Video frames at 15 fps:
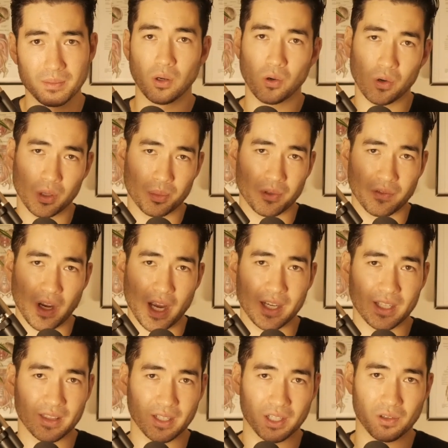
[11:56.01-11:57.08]
or
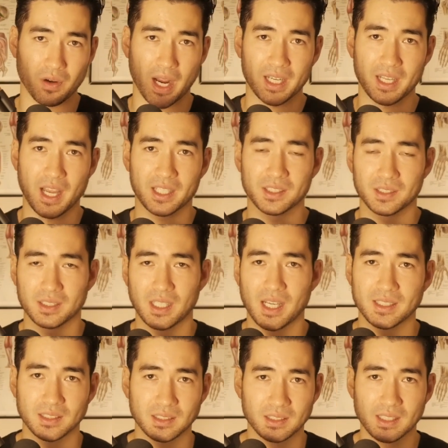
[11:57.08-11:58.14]
providing the correct
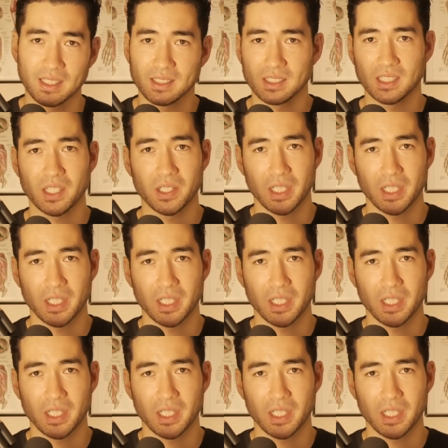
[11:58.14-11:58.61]
exercises necessary